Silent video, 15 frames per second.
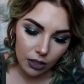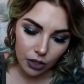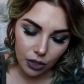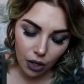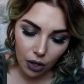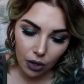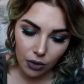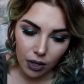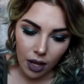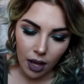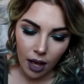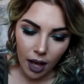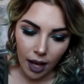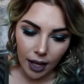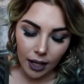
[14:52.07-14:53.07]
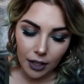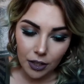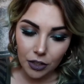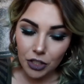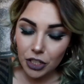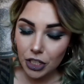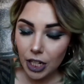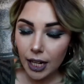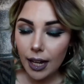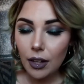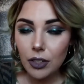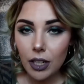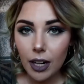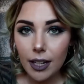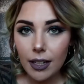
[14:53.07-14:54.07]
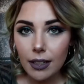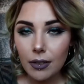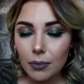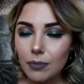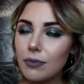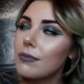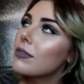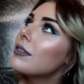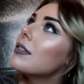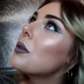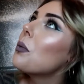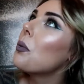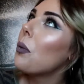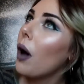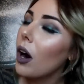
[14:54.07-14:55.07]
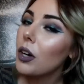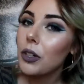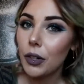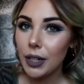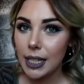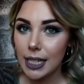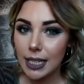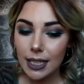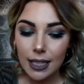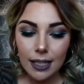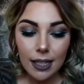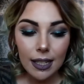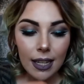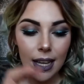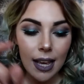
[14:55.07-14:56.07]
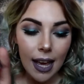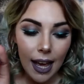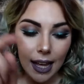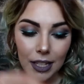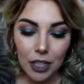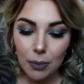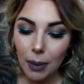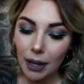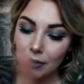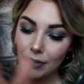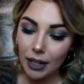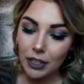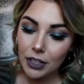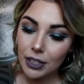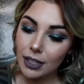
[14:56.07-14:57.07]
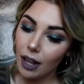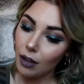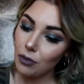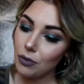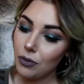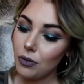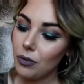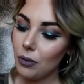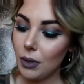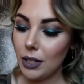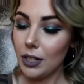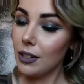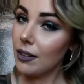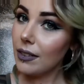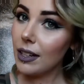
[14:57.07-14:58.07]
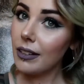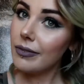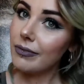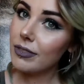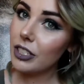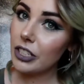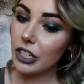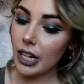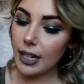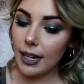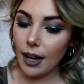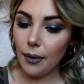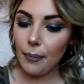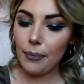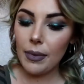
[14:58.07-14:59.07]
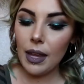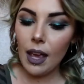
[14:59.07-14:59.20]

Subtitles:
So I don't know, just check out Walgreens and you might find yourself one. You never know, just check it out.